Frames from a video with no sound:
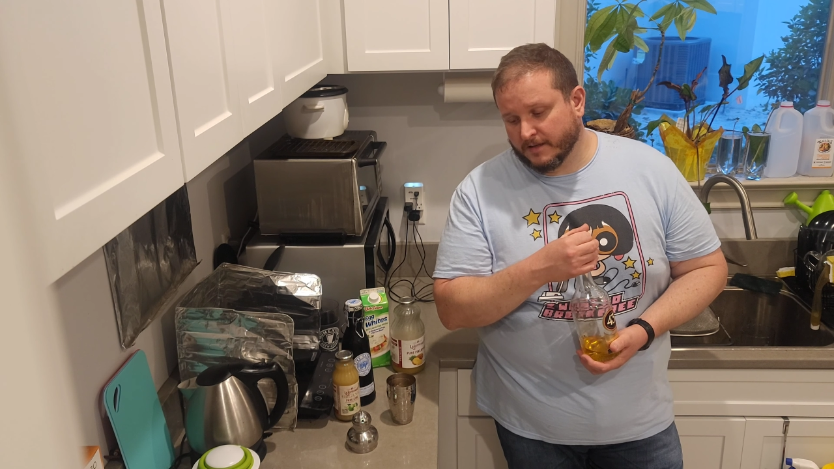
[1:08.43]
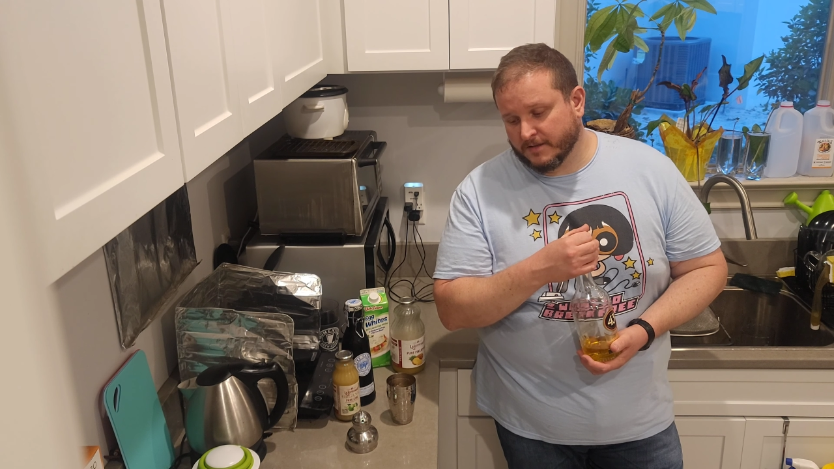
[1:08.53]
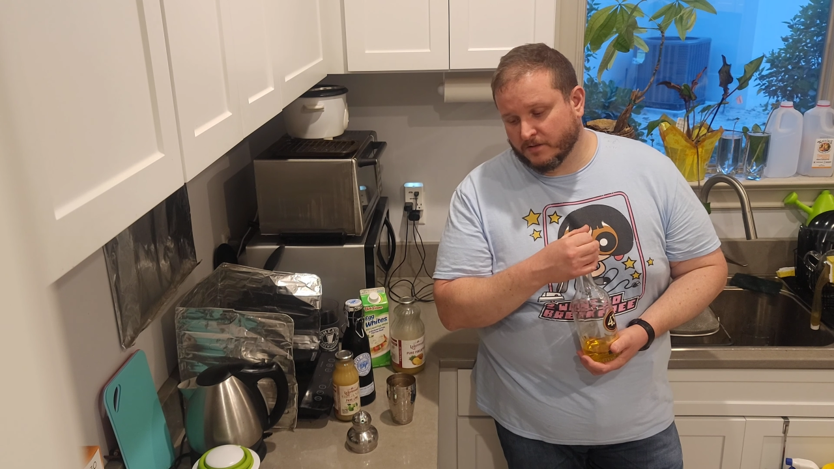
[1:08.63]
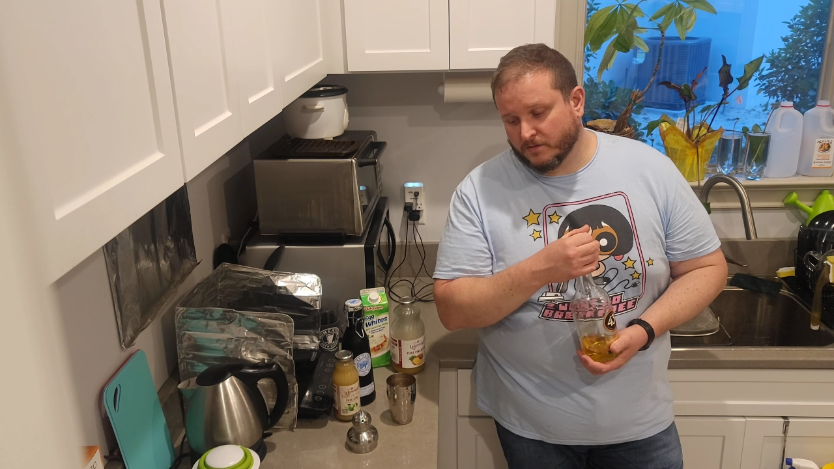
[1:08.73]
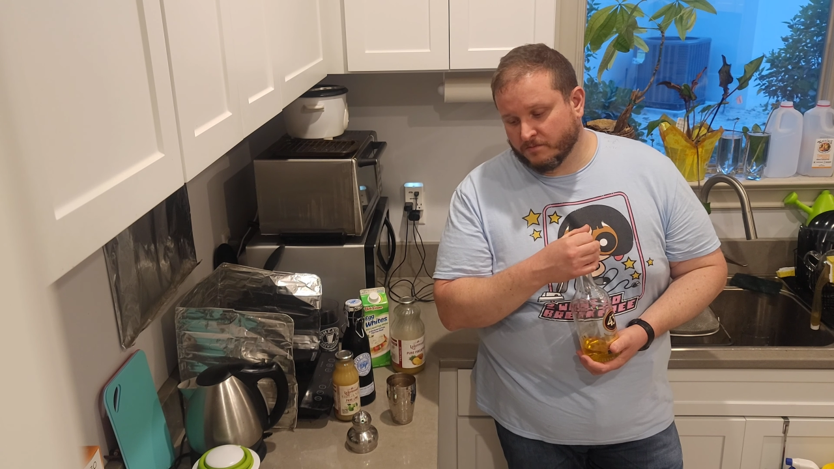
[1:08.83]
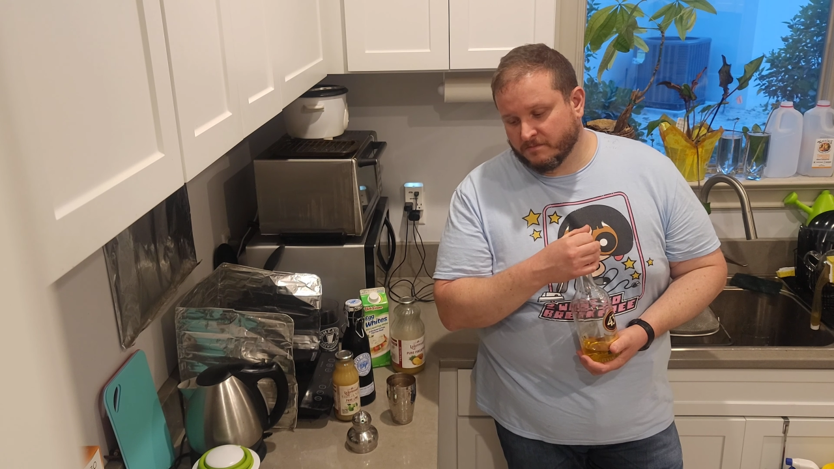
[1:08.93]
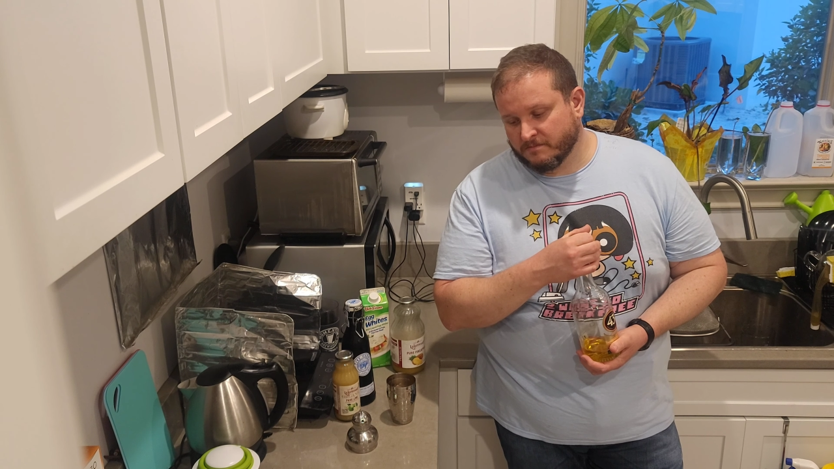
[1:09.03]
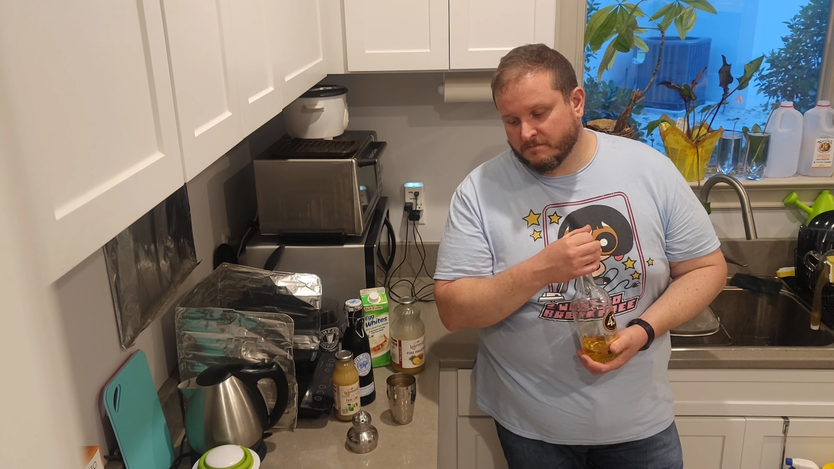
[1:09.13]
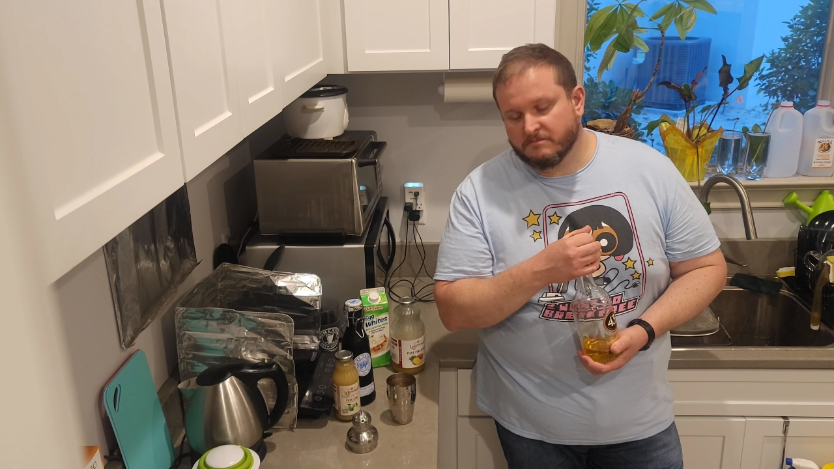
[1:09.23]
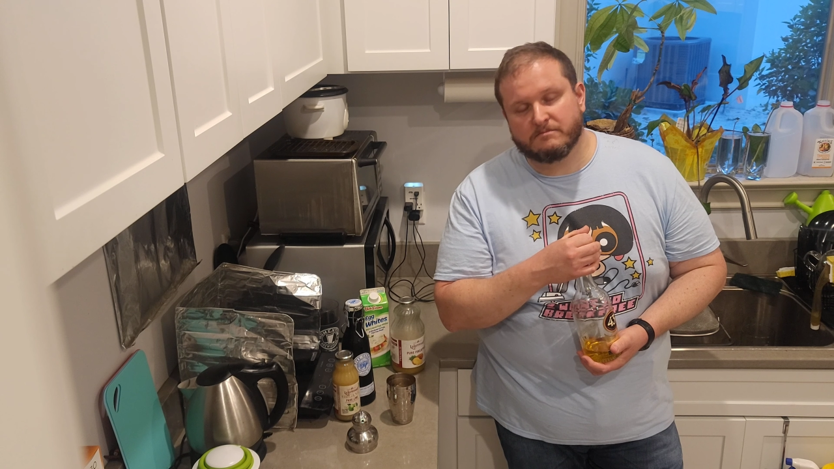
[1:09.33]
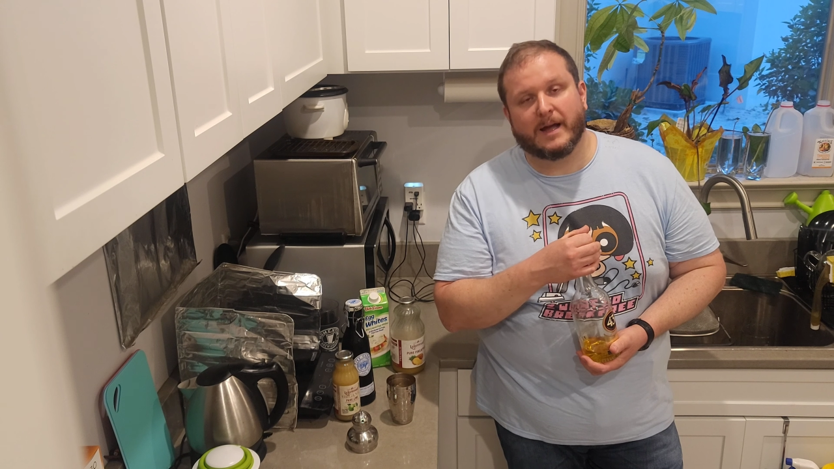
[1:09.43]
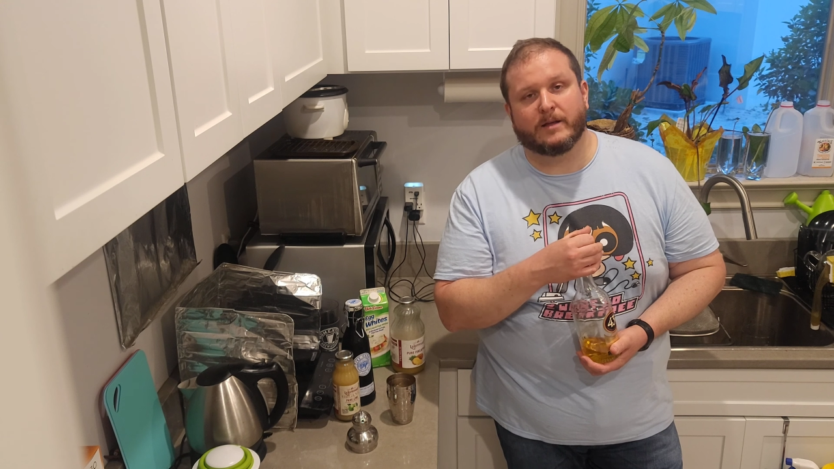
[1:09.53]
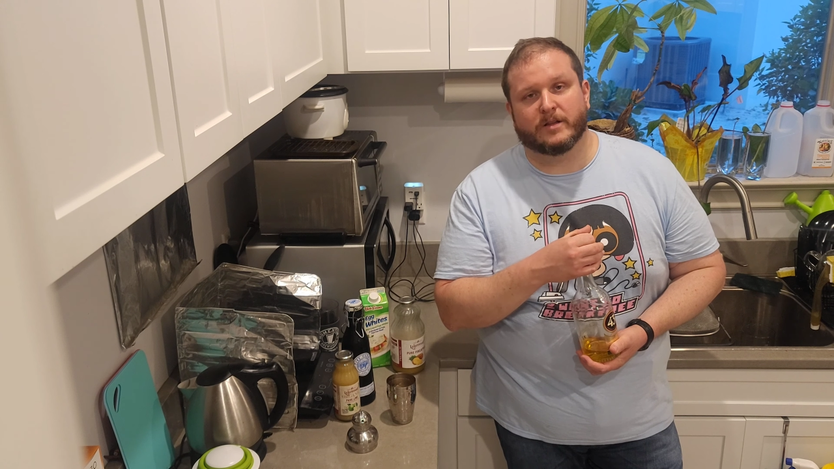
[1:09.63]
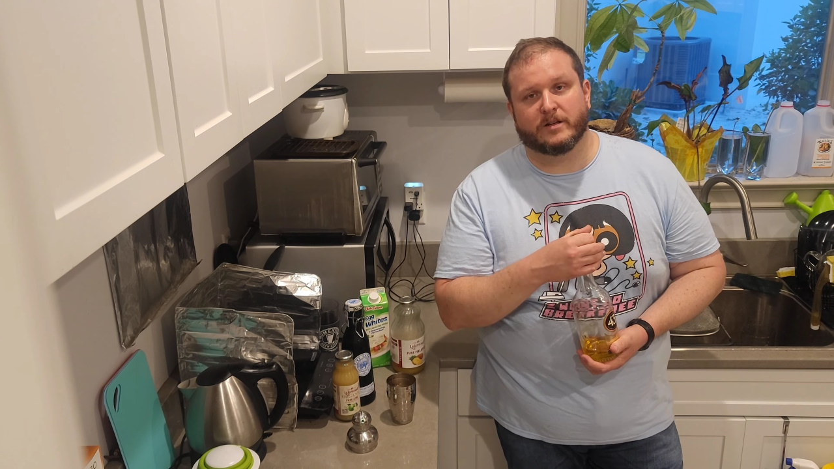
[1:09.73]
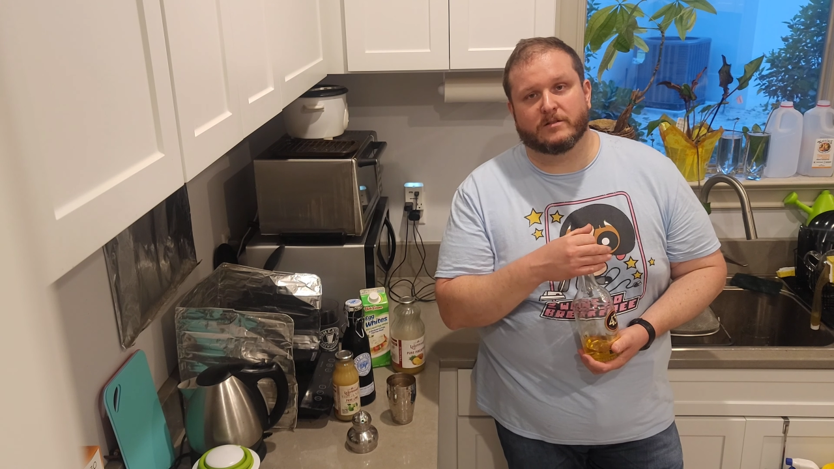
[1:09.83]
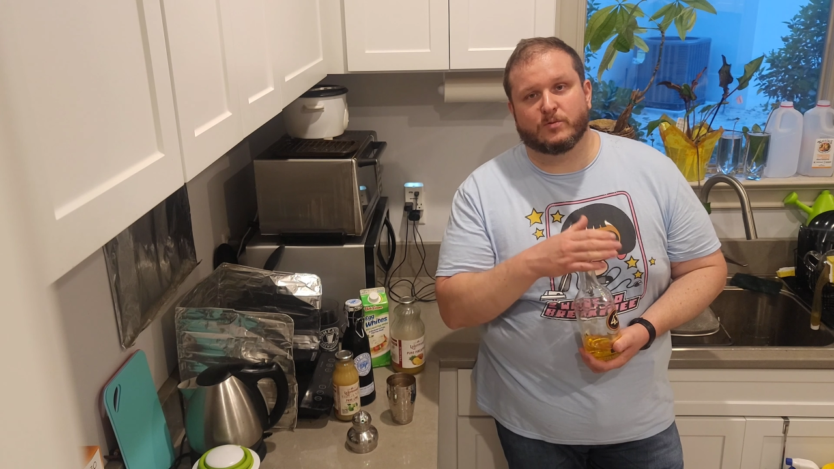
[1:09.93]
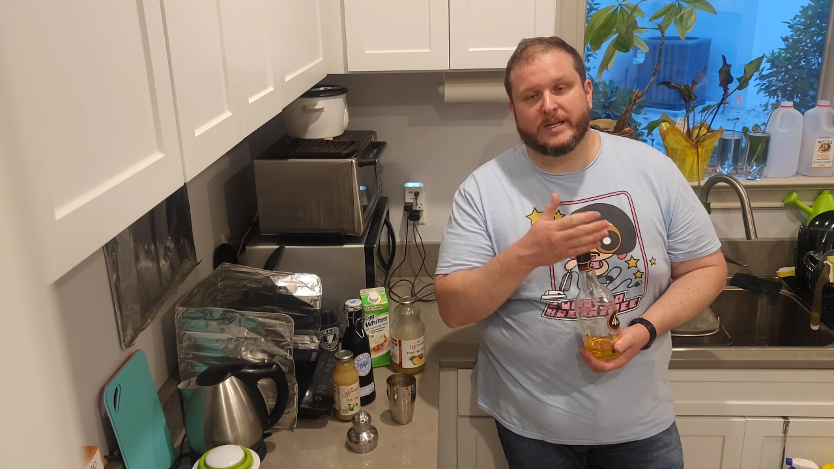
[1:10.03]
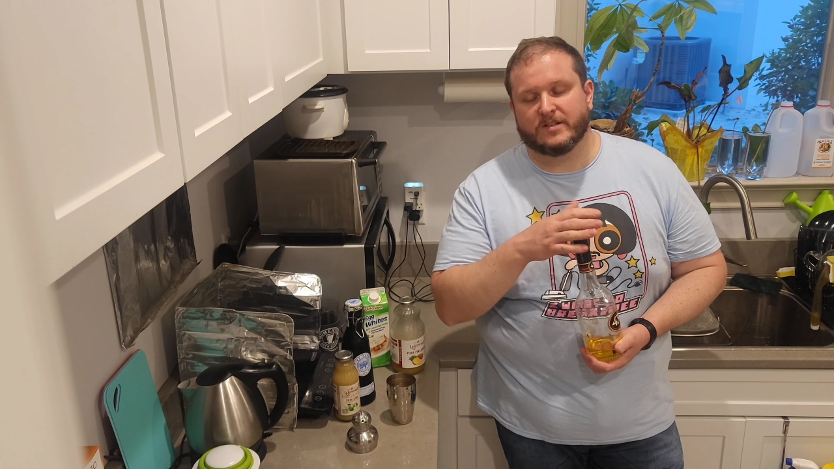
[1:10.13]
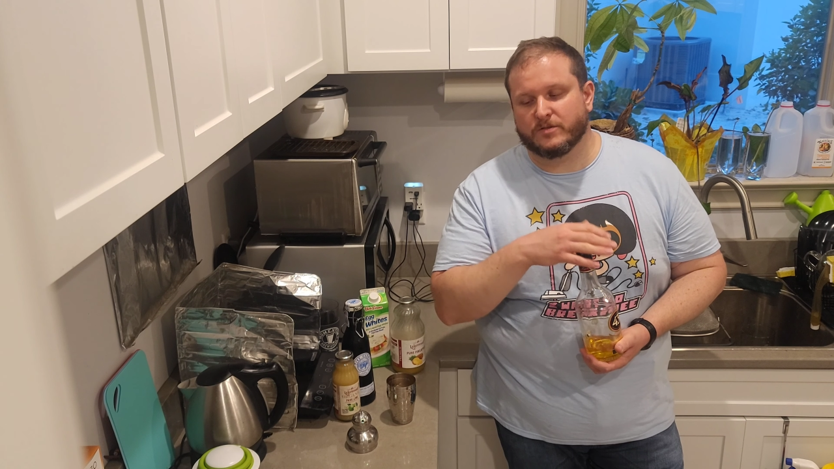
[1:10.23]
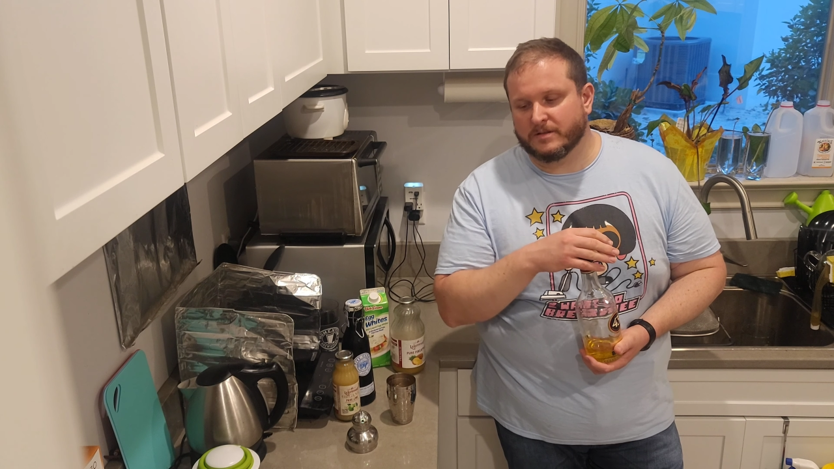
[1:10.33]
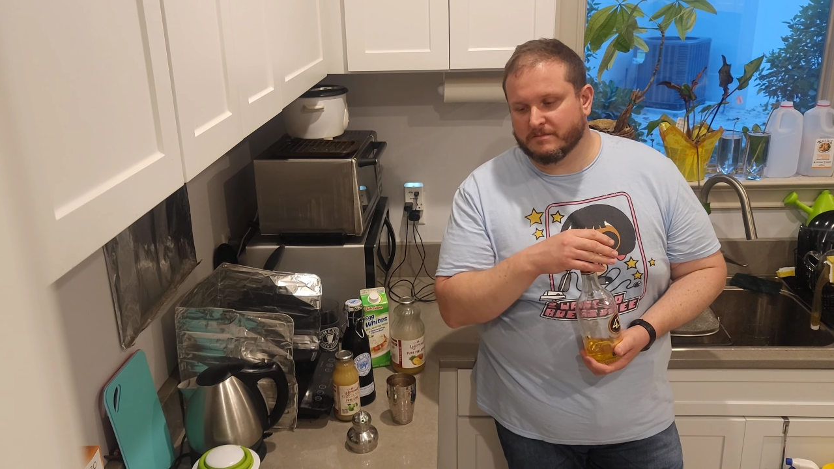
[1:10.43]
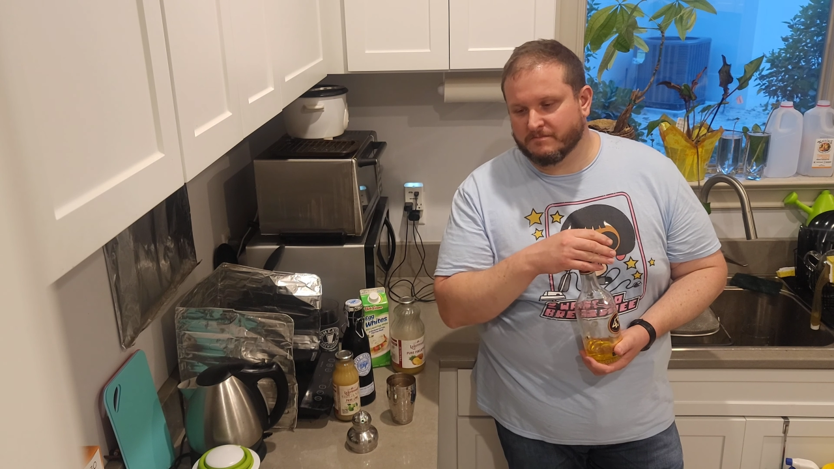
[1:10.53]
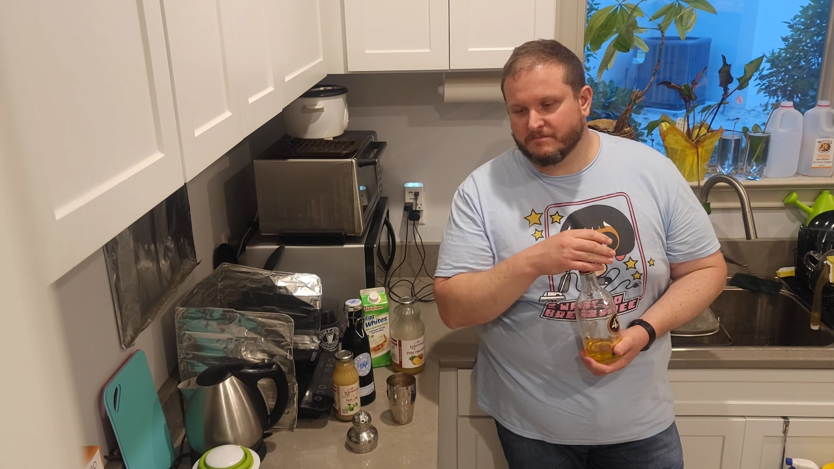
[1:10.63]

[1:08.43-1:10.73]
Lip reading: So my own little tweaks to it.